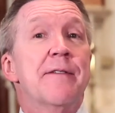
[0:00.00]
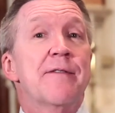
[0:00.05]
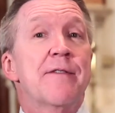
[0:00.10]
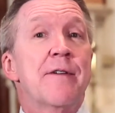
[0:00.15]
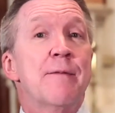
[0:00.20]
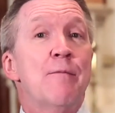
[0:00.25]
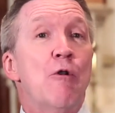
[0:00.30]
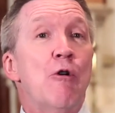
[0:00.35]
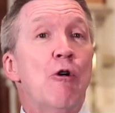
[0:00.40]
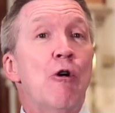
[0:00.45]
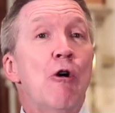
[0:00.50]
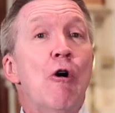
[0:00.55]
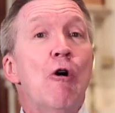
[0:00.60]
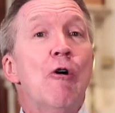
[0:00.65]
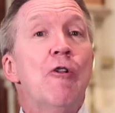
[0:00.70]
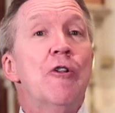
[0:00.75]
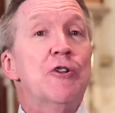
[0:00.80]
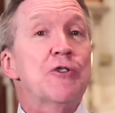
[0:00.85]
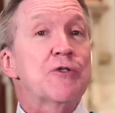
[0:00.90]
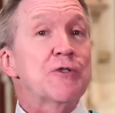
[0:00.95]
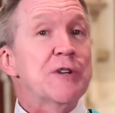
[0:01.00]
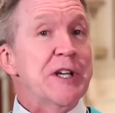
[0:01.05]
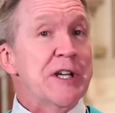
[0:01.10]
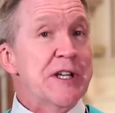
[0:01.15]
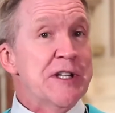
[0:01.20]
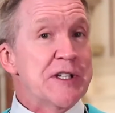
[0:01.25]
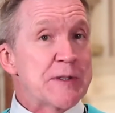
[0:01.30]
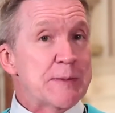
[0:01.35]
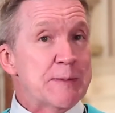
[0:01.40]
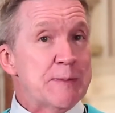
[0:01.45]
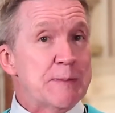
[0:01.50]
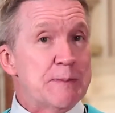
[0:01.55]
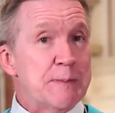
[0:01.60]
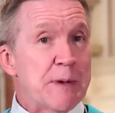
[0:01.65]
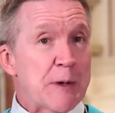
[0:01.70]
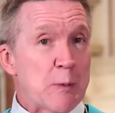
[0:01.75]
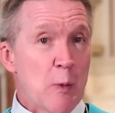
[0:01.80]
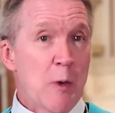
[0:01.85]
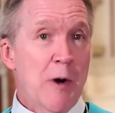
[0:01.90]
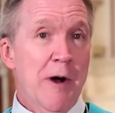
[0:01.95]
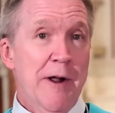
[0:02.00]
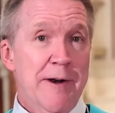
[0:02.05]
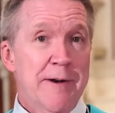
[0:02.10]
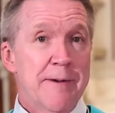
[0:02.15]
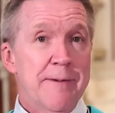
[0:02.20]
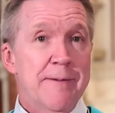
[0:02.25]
from all the trees but one.